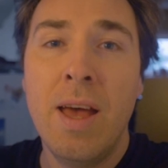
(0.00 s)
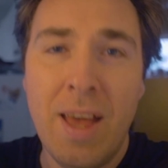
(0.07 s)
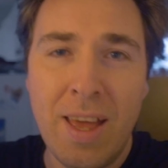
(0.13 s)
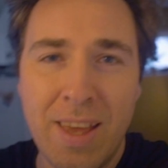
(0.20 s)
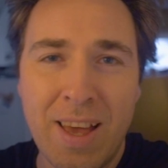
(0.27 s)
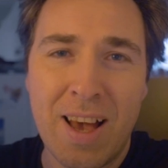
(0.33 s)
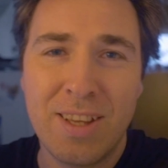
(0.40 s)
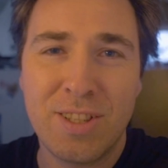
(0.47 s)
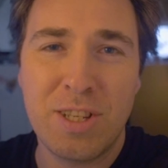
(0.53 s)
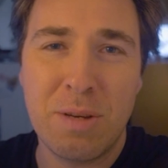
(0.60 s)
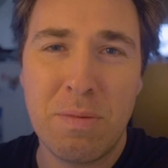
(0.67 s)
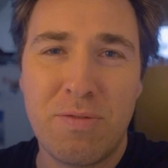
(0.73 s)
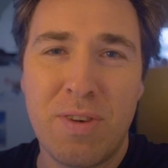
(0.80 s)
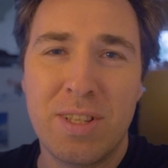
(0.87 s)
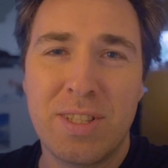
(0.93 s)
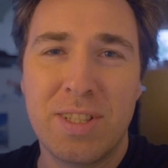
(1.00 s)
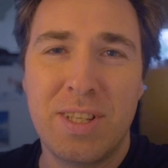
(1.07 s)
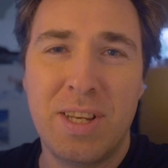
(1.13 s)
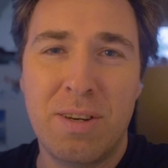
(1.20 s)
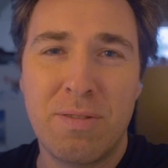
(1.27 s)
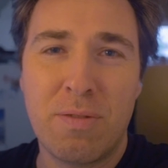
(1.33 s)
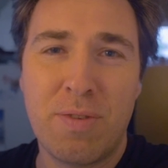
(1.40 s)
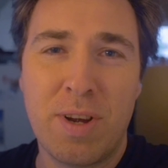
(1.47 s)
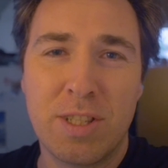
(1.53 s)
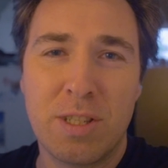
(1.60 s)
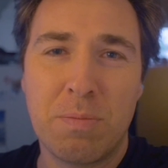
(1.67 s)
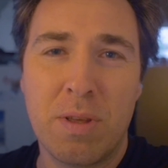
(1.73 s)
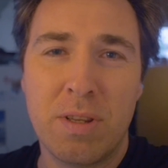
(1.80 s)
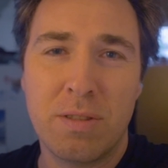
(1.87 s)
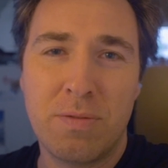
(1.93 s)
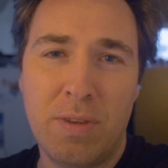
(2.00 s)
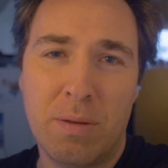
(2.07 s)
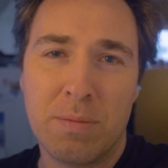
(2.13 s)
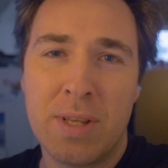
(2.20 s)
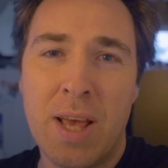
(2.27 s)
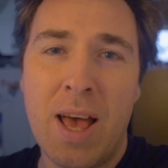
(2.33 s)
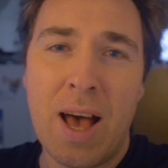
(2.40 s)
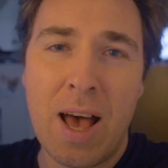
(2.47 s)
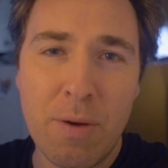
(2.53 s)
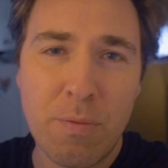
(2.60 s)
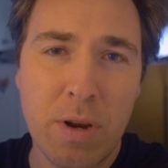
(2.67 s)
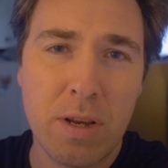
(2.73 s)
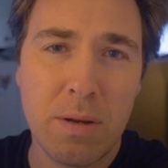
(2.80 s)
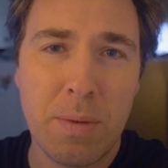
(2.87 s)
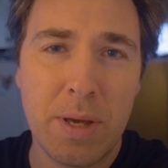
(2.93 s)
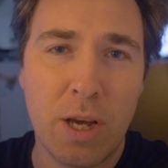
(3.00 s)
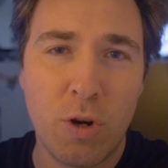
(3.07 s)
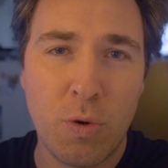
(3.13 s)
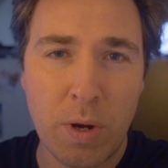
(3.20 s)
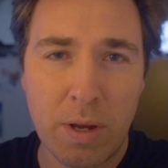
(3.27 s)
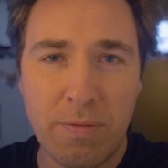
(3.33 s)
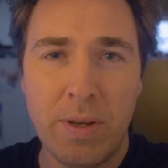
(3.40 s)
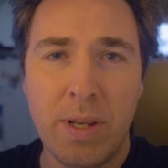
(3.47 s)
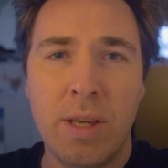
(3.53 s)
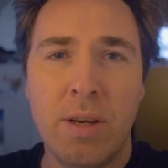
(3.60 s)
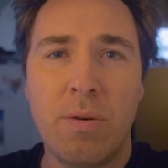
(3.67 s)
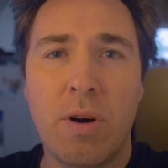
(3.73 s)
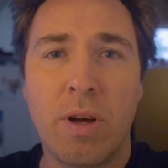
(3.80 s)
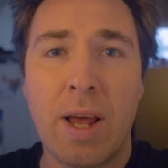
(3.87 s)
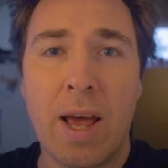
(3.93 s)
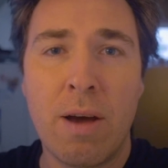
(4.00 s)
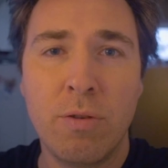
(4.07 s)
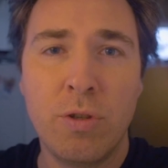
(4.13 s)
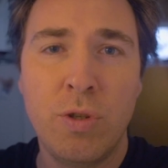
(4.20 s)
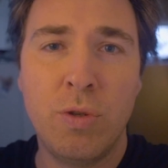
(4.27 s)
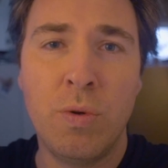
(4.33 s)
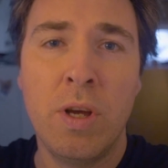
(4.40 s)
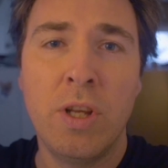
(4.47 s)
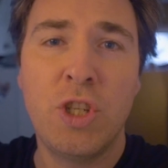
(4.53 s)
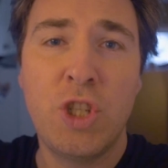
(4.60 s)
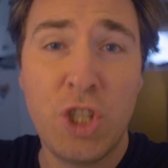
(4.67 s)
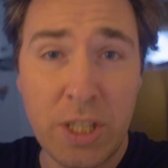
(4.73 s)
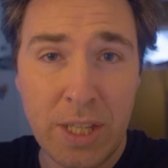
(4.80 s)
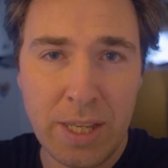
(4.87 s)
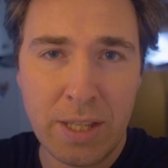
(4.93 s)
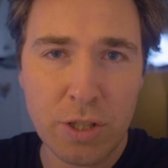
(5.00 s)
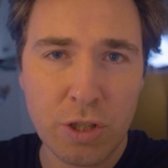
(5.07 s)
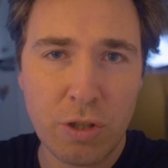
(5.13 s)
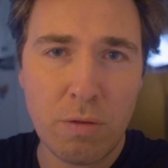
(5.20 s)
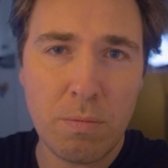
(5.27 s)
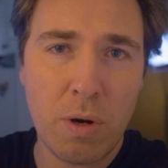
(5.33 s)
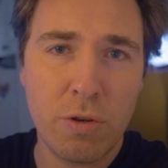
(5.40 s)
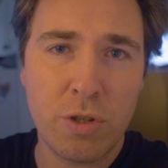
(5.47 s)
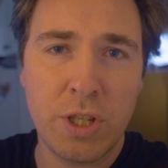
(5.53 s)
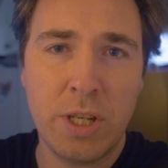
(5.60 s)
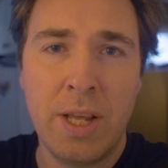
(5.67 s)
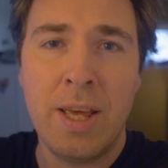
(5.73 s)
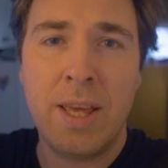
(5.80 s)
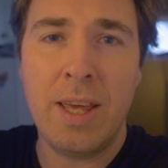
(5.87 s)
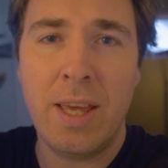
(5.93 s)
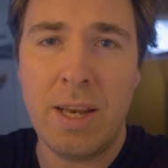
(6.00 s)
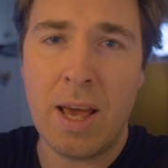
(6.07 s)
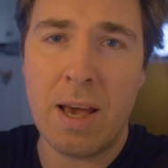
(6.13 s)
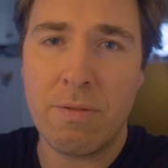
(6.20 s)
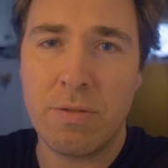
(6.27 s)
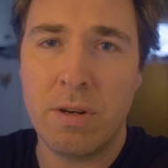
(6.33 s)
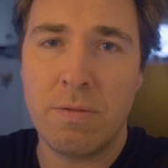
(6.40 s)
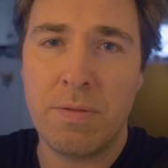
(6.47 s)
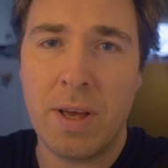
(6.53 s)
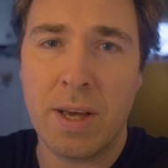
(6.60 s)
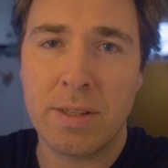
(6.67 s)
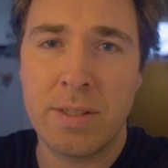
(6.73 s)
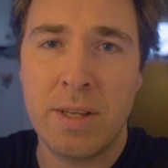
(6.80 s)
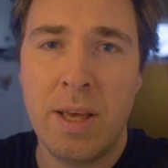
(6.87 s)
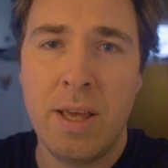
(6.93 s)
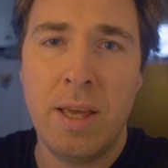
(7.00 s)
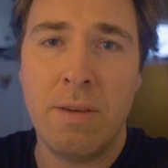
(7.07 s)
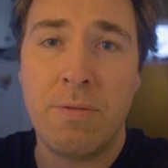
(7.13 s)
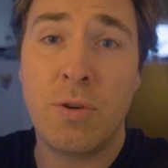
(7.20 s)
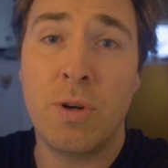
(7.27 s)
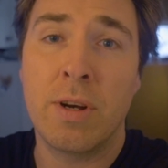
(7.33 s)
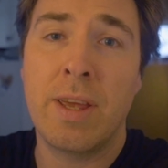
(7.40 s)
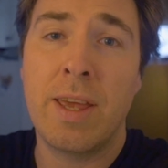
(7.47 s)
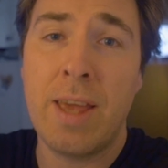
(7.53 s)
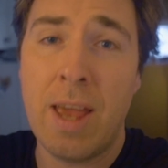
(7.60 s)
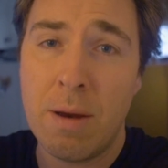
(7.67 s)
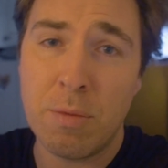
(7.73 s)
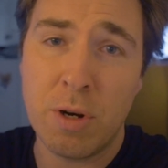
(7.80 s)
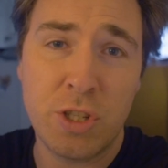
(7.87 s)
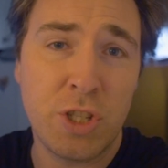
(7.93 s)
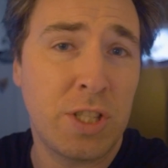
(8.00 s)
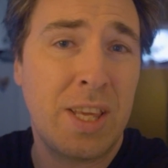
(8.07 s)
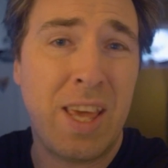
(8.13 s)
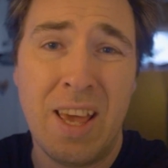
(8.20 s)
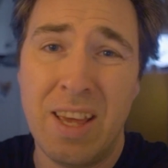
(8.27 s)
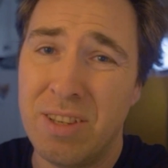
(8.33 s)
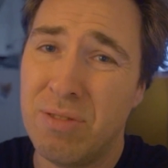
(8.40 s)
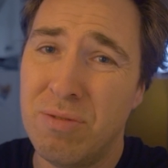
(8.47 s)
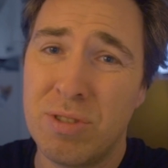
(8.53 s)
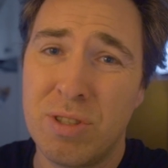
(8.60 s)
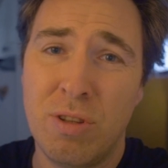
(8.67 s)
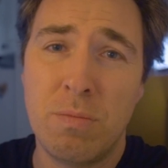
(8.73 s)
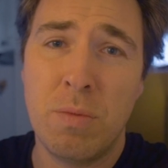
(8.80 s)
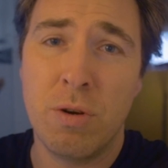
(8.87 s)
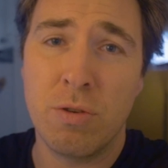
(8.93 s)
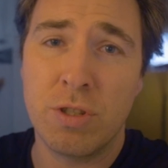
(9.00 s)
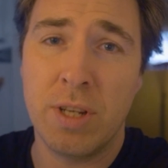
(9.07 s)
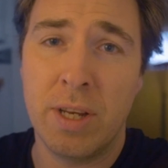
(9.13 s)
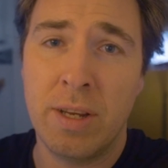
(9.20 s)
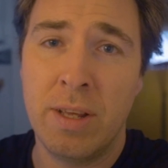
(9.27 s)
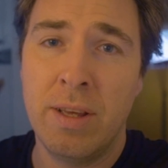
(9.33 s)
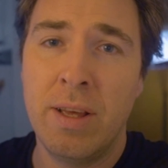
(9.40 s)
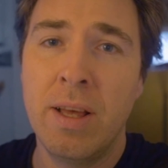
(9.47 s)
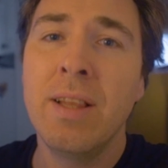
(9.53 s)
Hey guys, Jamie Francis here for Francis Brothers Films. I wanted to make a quick video on how to cheat slow motion in After Effects if your camera just can't do slow motion.